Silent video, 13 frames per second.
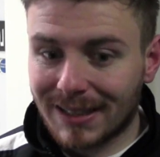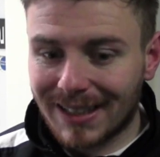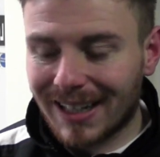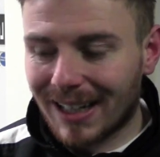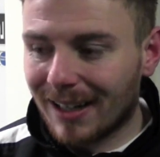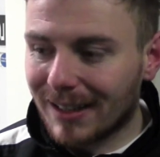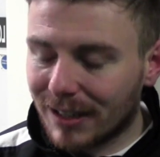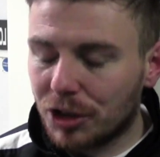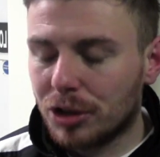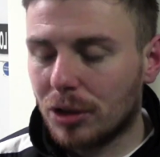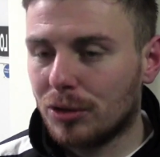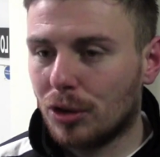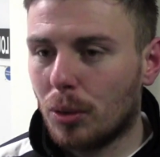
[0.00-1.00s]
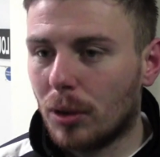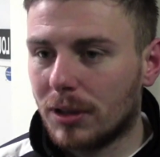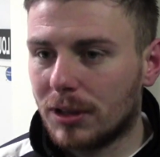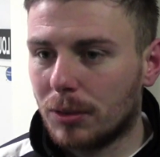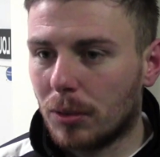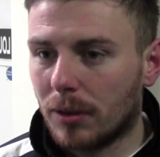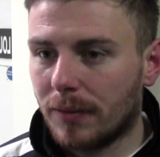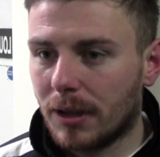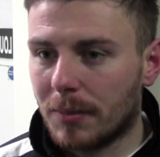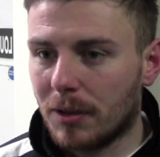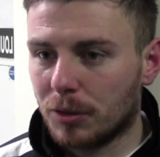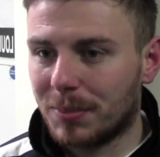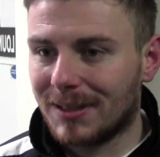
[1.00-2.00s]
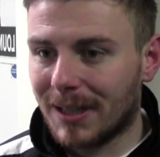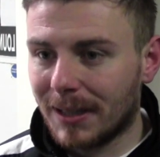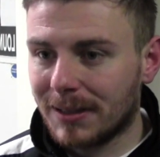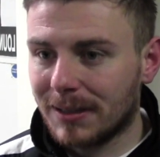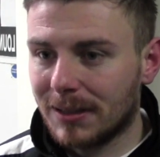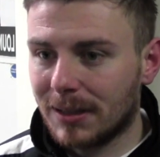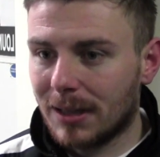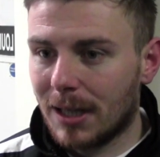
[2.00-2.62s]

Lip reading: and again I think it shows the quality of what the females possess.